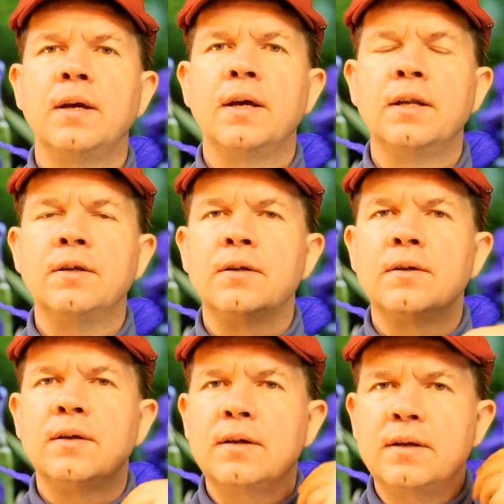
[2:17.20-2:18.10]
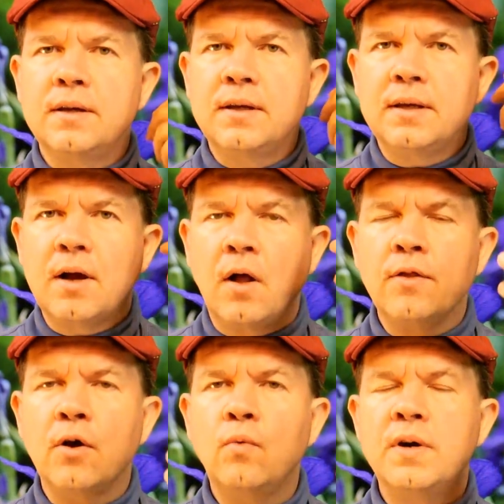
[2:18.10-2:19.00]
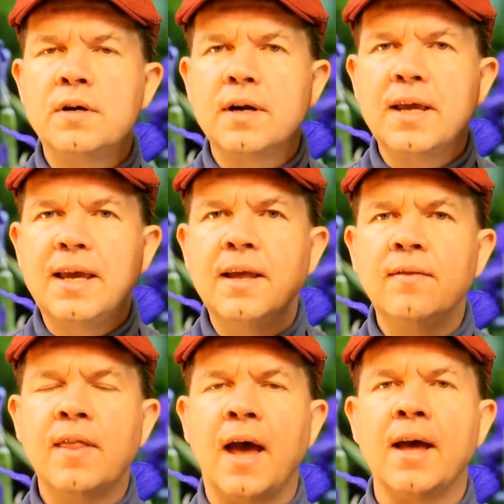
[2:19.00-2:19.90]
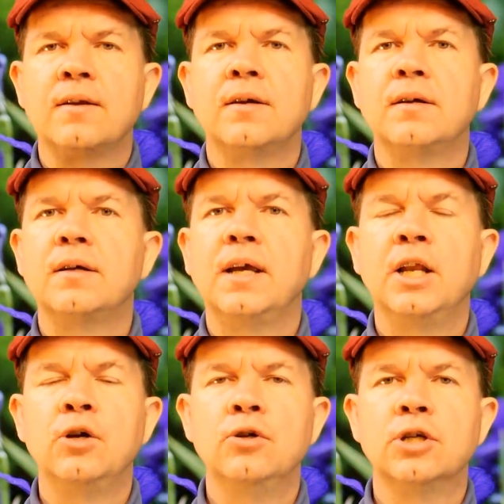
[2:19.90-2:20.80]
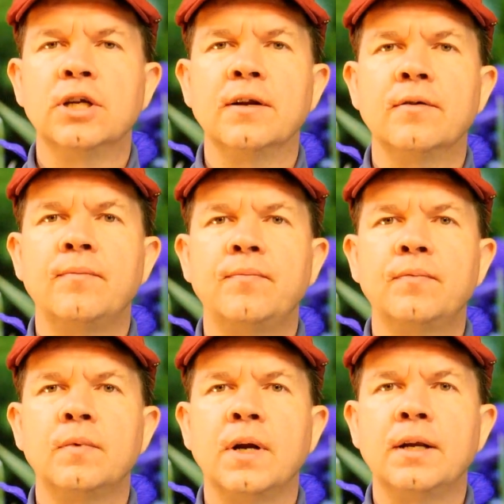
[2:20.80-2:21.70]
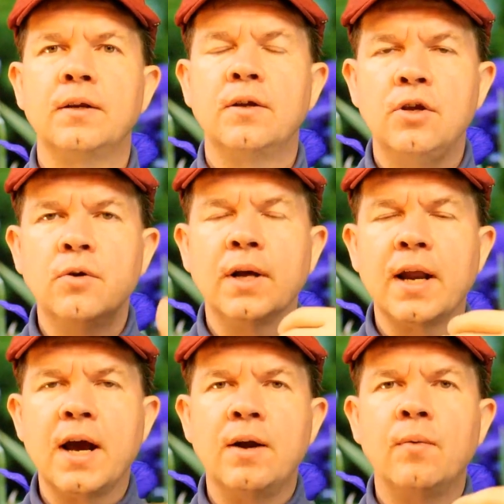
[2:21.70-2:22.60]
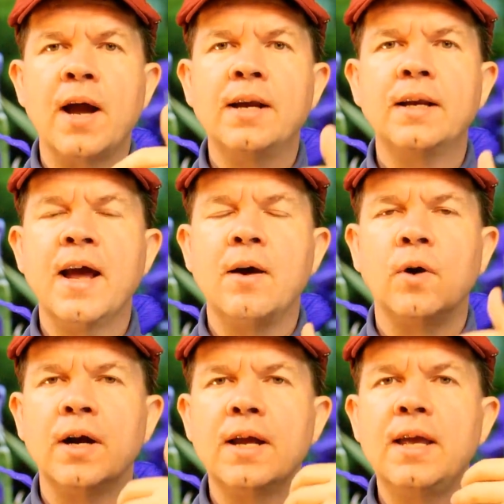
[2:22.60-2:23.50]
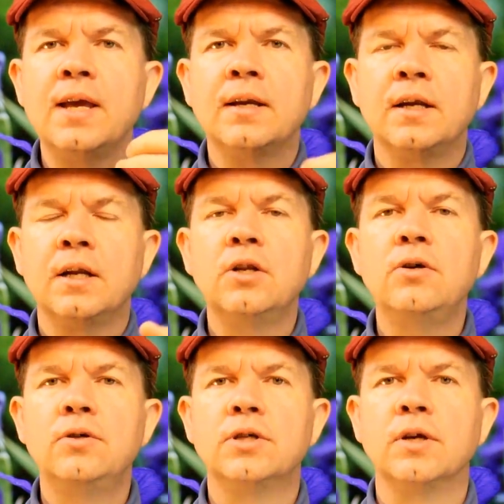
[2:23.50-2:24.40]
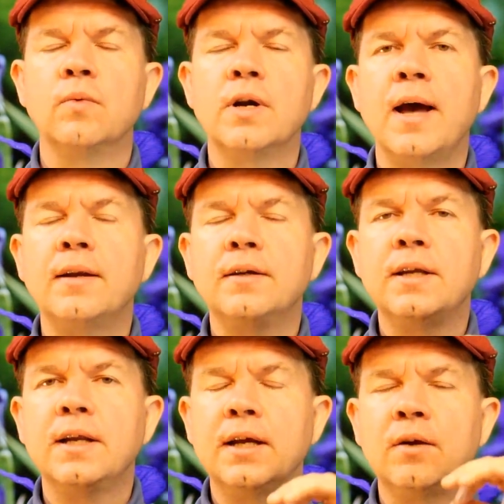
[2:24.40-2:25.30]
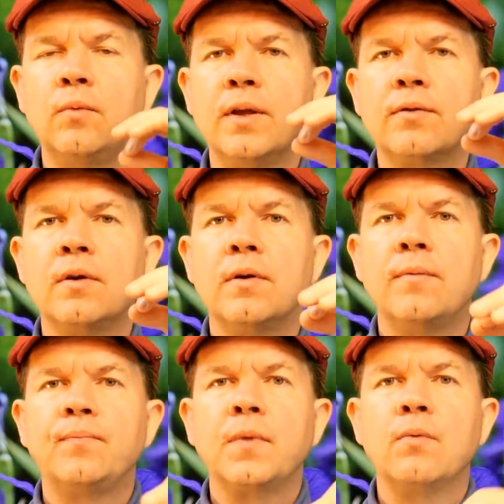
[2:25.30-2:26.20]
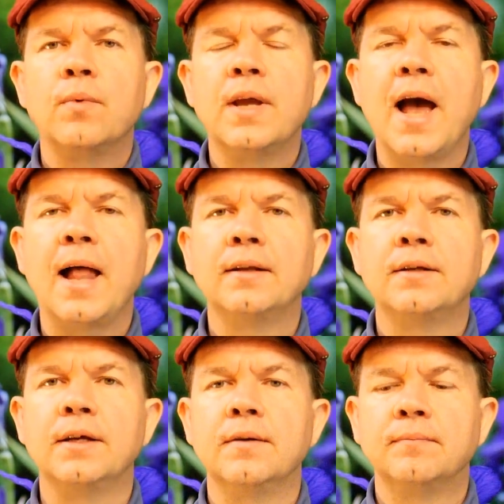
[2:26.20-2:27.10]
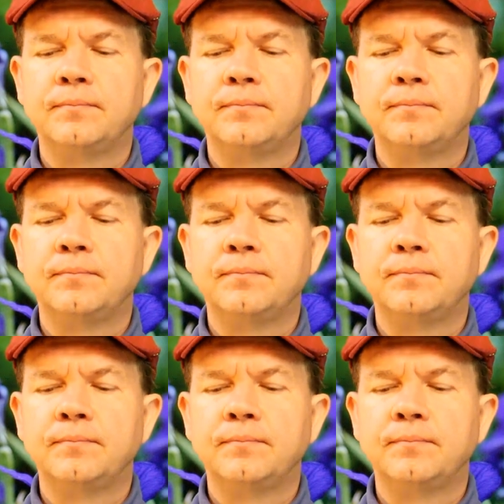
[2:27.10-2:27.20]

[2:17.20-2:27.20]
And although we're in that illusion, right? You and I right now are in an illusion. We're not dealing with reality.